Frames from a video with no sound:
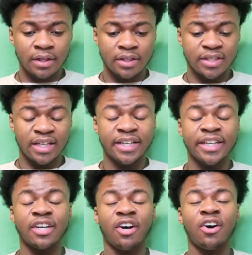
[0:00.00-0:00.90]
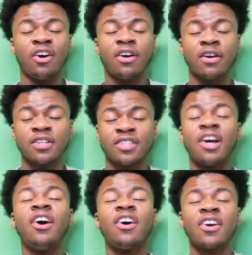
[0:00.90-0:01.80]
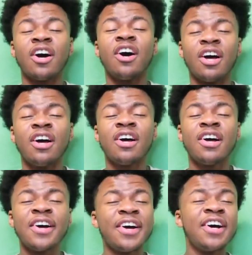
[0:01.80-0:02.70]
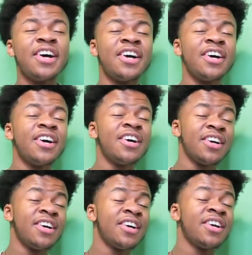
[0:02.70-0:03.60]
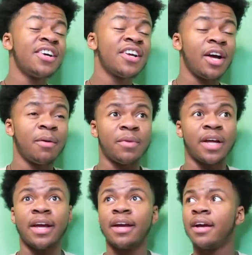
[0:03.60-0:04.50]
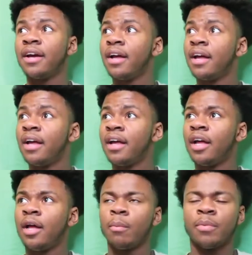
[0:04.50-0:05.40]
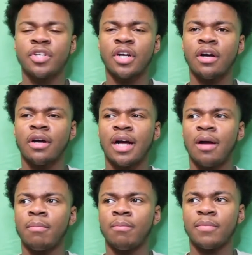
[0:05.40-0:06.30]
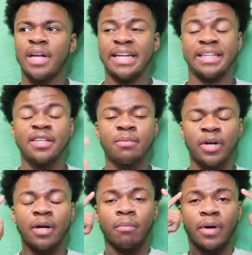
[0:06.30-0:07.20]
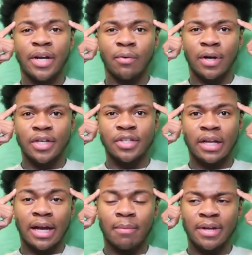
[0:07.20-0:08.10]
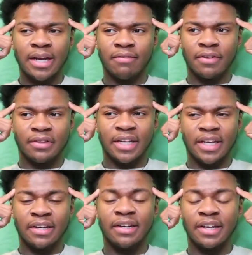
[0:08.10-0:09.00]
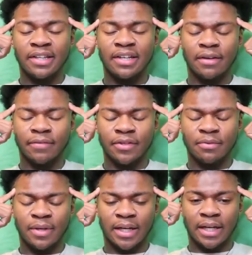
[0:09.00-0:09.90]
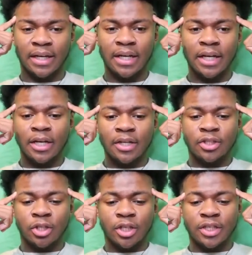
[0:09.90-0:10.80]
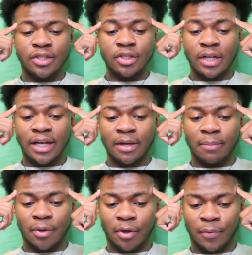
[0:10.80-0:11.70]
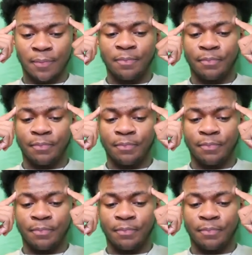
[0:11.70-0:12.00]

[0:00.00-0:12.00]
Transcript: singing ong song hong. I'm like, but y'all, I'm at this point I'm brainwashed. Like I'm not even thinking nothing of this man. So this is like, bro,